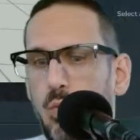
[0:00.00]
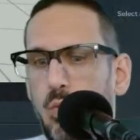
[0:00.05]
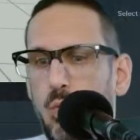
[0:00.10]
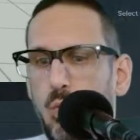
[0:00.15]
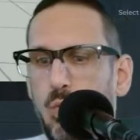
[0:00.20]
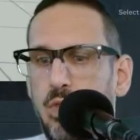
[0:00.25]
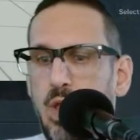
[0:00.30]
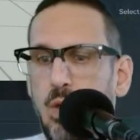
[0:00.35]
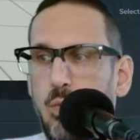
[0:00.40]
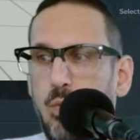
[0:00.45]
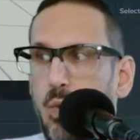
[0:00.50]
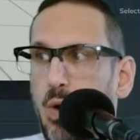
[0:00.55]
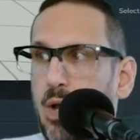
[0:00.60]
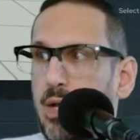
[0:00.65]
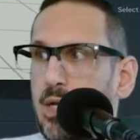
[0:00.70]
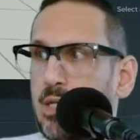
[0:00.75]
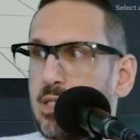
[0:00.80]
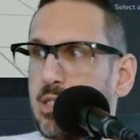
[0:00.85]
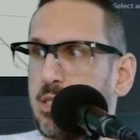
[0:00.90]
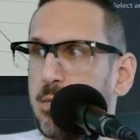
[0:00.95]
they
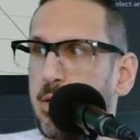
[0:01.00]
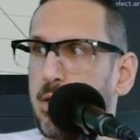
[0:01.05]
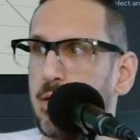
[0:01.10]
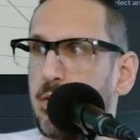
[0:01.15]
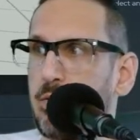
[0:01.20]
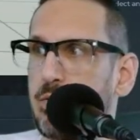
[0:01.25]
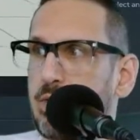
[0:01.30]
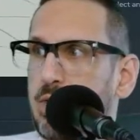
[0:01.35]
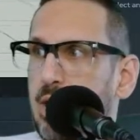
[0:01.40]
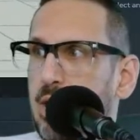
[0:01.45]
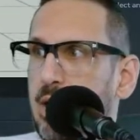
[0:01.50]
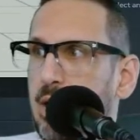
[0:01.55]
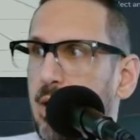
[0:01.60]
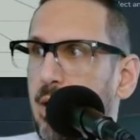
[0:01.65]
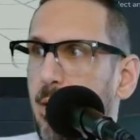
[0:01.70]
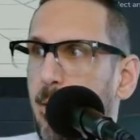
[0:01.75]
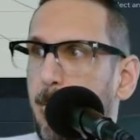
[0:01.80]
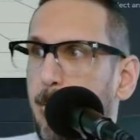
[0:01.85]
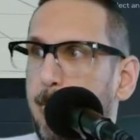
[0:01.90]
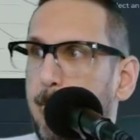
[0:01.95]
want us to be
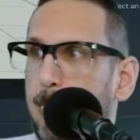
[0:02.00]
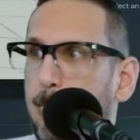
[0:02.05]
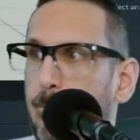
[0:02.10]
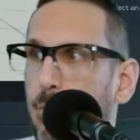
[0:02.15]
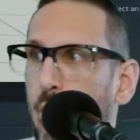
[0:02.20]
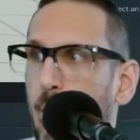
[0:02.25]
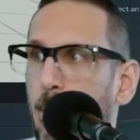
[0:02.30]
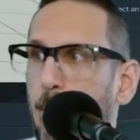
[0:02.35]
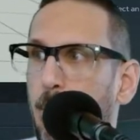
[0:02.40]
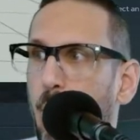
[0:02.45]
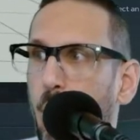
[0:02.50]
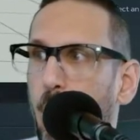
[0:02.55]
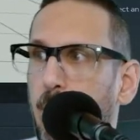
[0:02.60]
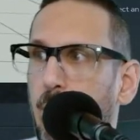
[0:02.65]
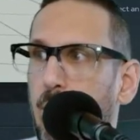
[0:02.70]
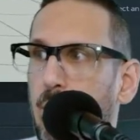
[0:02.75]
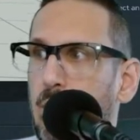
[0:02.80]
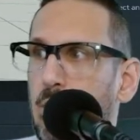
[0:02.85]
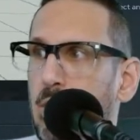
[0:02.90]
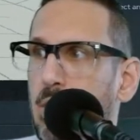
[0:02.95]
using more
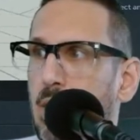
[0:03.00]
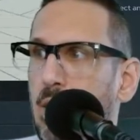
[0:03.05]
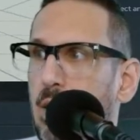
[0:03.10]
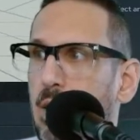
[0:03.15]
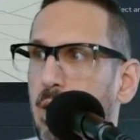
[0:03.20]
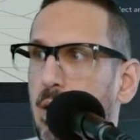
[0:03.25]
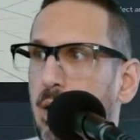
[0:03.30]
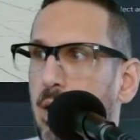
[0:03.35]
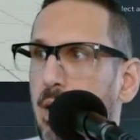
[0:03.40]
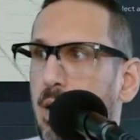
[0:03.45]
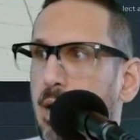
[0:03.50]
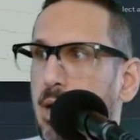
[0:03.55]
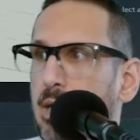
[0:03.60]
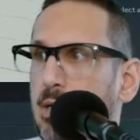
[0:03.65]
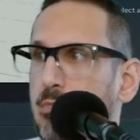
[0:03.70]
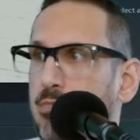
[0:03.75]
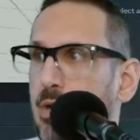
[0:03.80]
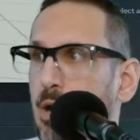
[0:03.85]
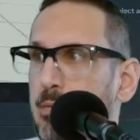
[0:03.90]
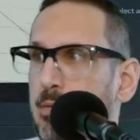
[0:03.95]
mobile
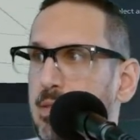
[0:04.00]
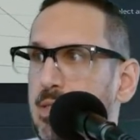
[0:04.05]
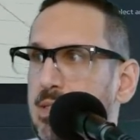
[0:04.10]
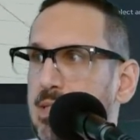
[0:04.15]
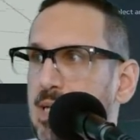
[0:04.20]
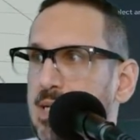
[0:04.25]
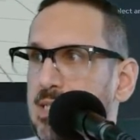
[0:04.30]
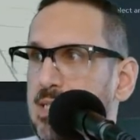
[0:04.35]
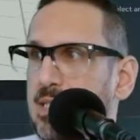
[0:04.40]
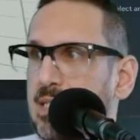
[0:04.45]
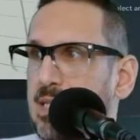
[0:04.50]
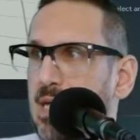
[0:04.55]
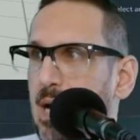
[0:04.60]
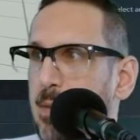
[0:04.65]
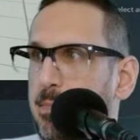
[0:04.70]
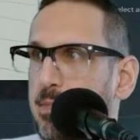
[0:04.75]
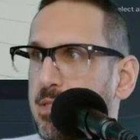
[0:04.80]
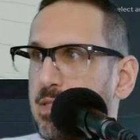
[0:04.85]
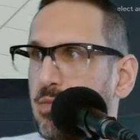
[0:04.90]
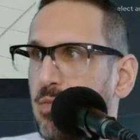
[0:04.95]
and probably
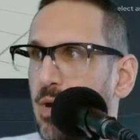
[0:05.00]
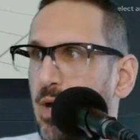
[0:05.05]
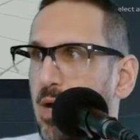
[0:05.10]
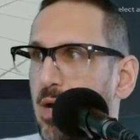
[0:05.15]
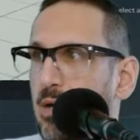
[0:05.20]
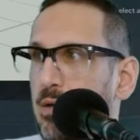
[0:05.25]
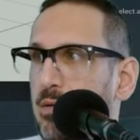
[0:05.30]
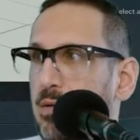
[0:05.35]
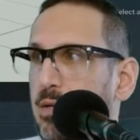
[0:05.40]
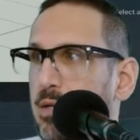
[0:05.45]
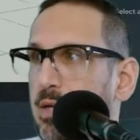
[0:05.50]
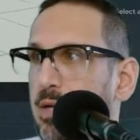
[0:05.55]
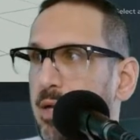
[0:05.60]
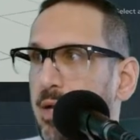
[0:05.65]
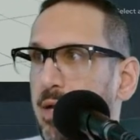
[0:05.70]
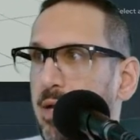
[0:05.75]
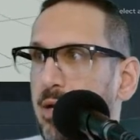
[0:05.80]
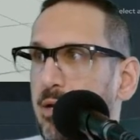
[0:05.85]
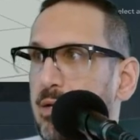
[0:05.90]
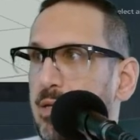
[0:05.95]
desktop as well.
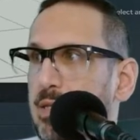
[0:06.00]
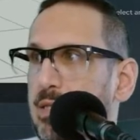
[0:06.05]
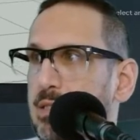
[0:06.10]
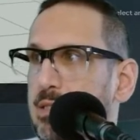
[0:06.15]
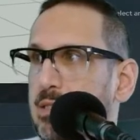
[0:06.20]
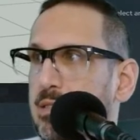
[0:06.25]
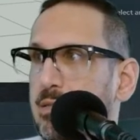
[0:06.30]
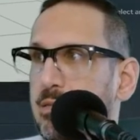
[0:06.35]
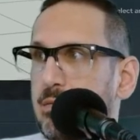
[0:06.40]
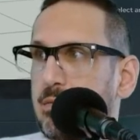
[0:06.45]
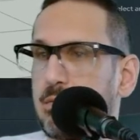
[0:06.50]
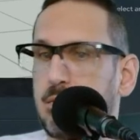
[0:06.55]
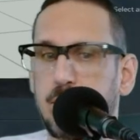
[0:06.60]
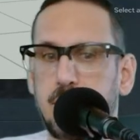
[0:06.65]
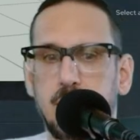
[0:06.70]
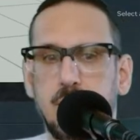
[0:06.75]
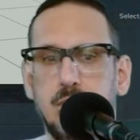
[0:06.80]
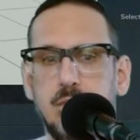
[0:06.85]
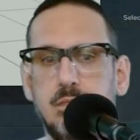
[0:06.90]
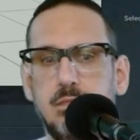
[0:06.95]
Here is
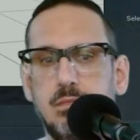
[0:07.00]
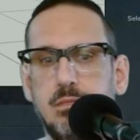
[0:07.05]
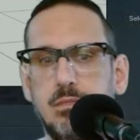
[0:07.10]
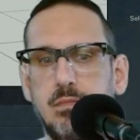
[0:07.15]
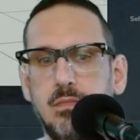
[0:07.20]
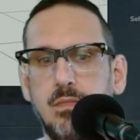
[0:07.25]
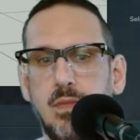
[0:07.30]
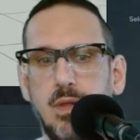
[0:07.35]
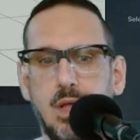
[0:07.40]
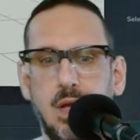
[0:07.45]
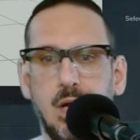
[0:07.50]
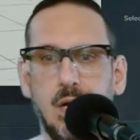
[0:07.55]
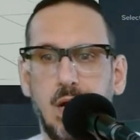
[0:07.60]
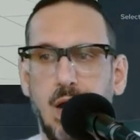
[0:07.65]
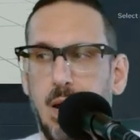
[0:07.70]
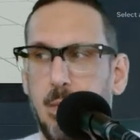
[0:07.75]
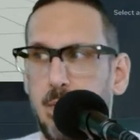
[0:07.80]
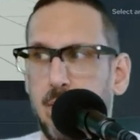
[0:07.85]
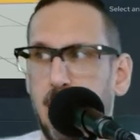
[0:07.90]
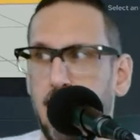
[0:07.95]
a
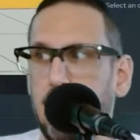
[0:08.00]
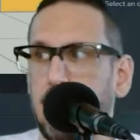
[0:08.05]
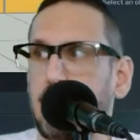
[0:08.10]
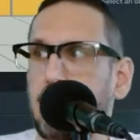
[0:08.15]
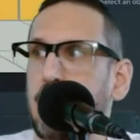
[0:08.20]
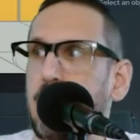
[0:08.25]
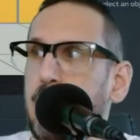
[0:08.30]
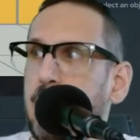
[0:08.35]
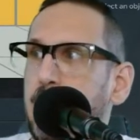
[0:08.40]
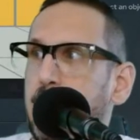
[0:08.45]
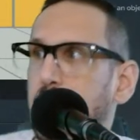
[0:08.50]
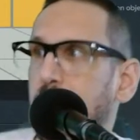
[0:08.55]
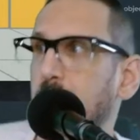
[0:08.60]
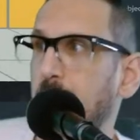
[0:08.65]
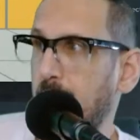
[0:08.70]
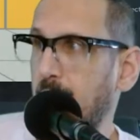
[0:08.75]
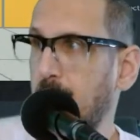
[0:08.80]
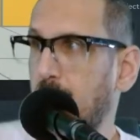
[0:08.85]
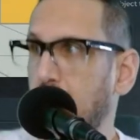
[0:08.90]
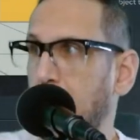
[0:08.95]
combination
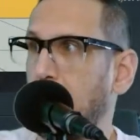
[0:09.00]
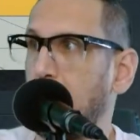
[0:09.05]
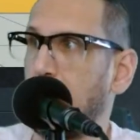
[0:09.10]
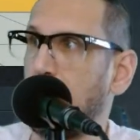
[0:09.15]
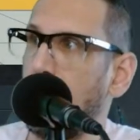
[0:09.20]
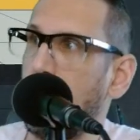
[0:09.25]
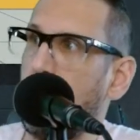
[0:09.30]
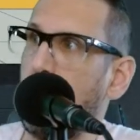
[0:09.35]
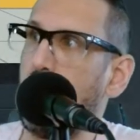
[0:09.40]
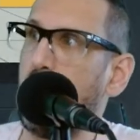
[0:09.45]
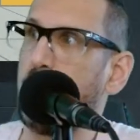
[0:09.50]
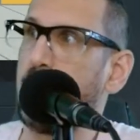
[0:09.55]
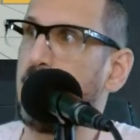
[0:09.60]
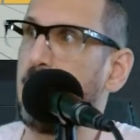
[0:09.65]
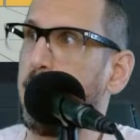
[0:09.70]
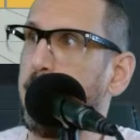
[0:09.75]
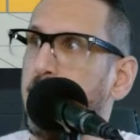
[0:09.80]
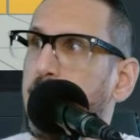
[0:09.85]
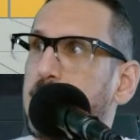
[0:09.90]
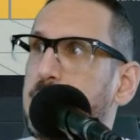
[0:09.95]
of
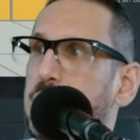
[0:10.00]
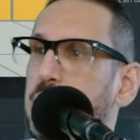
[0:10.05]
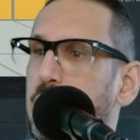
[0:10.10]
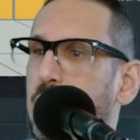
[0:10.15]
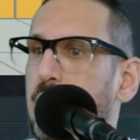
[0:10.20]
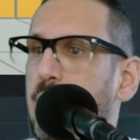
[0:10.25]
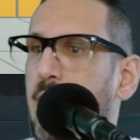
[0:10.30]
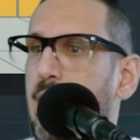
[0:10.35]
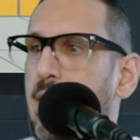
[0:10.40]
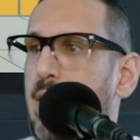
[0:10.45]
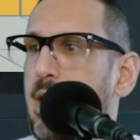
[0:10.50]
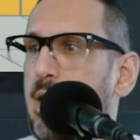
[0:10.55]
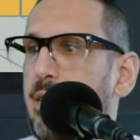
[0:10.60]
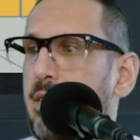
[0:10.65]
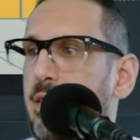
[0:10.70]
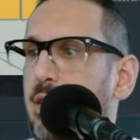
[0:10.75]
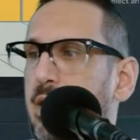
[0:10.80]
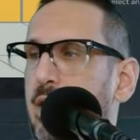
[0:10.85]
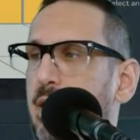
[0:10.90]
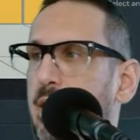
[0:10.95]
the picture
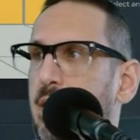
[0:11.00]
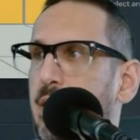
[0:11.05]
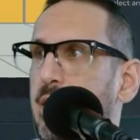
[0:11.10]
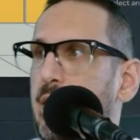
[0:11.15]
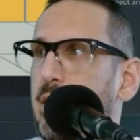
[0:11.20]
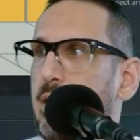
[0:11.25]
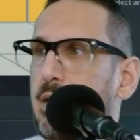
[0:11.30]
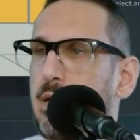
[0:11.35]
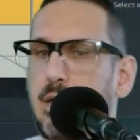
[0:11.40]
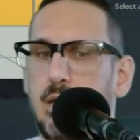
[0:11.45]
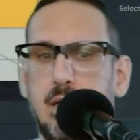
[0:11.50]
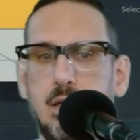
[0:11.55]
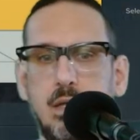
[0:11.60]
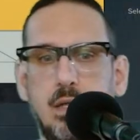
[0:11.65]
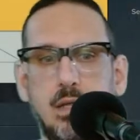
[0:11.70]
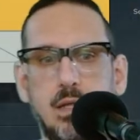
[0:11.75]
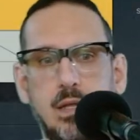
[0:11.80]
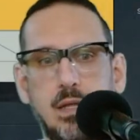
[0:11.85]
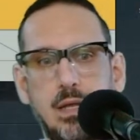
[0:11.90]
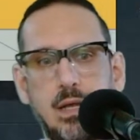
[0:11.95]
and the
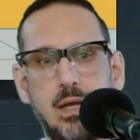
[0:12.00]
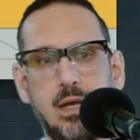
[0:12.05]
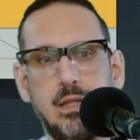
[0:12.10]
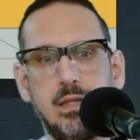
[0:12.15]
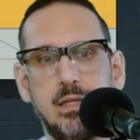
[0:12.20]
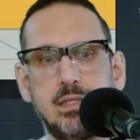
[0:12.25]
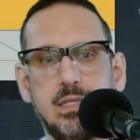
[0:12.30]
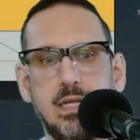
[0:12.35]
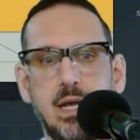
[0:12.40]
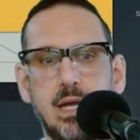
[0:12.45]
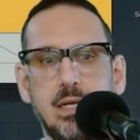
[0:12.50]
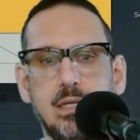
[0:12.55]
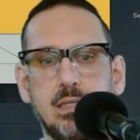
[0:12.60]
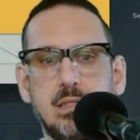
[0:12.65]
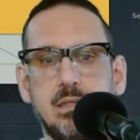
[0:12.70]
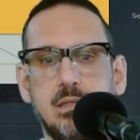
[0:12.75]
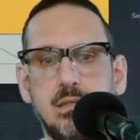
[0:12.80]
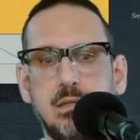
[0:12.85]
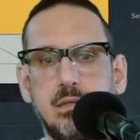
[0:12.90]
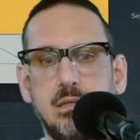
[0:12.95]

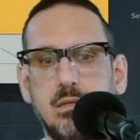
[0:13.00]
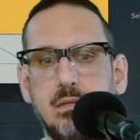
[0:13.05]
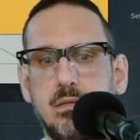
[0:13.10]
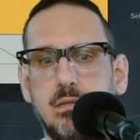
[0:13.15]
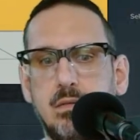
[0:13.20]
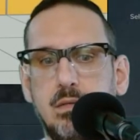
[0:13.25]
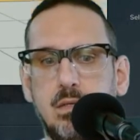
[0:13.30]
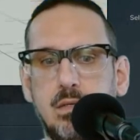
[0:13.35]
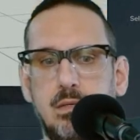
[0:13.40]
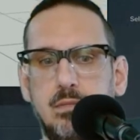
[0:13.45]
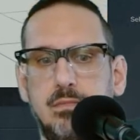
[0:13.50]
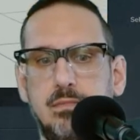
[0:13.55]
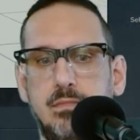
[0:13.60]
text, right?